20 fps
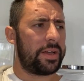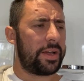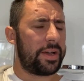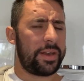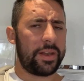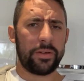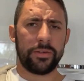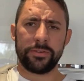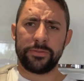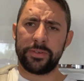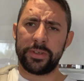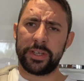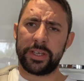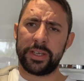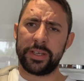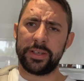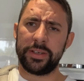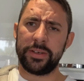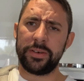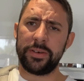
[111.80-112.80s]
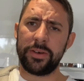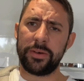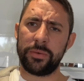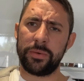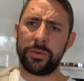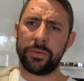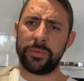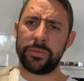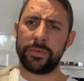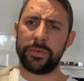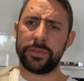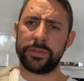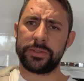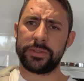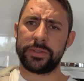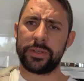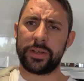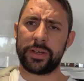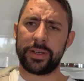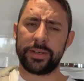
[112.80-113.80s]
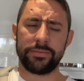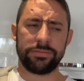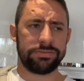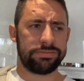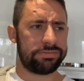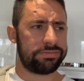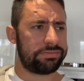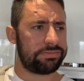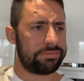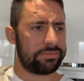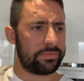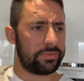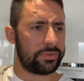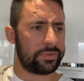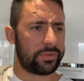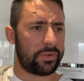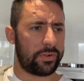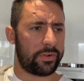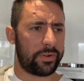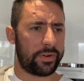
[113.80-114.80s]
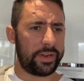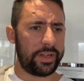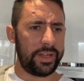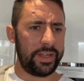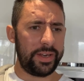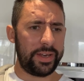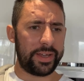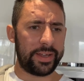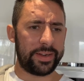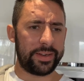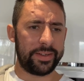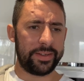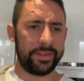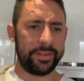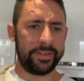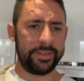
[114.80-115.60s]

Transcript: I was thinking, God, what's going on here then?